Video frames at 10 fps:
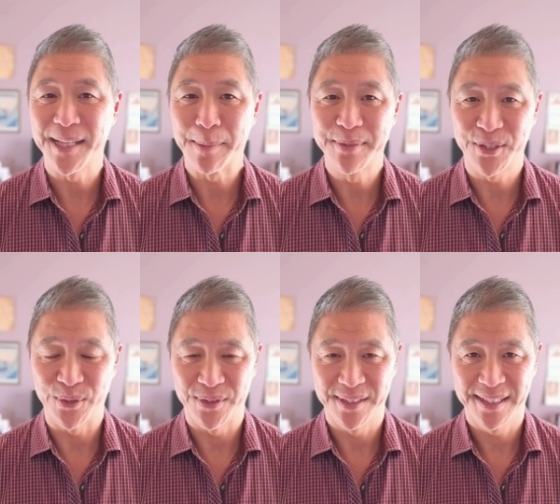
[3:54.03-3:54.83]
to step
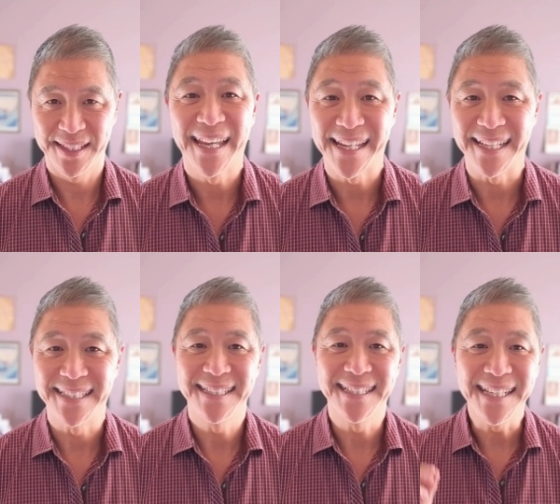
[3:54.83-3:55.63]
two, getting
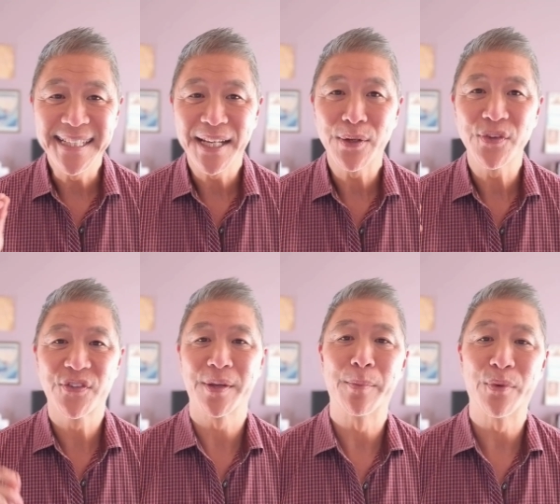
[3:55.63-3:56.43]
a detailed
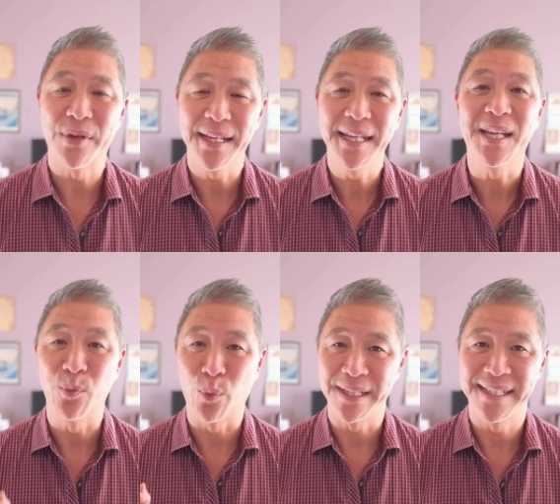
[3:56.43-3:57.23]
summary
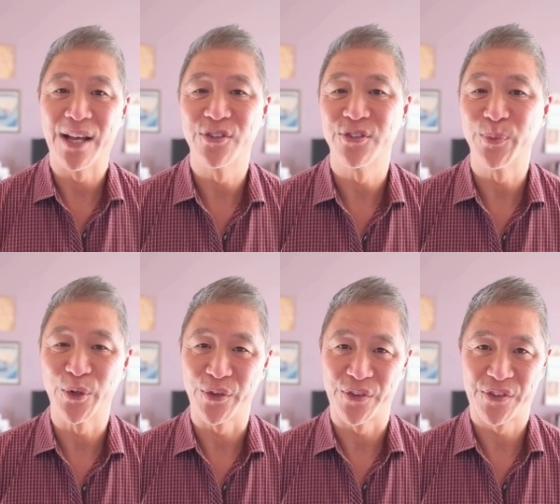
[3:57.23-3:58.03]
in
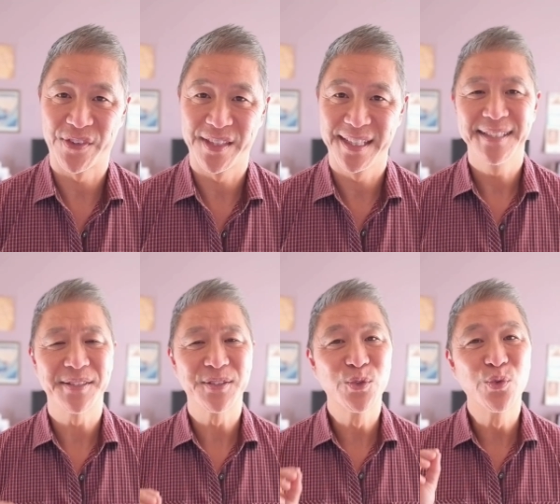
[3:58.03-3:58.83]
1,000 words.
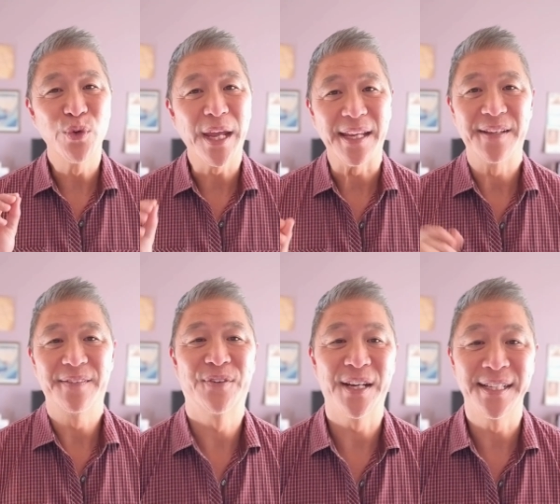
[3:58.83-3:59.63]
This is great
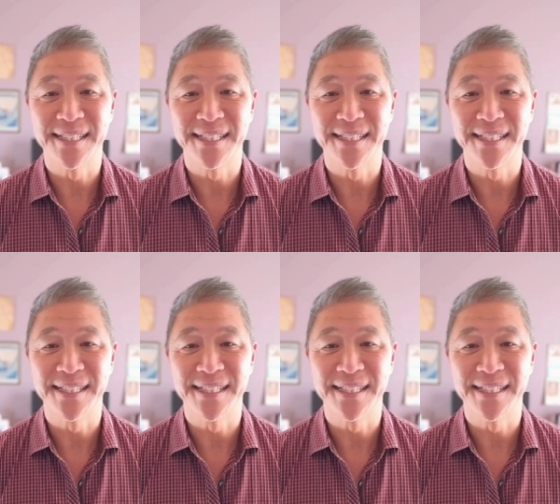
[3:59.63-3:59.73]
for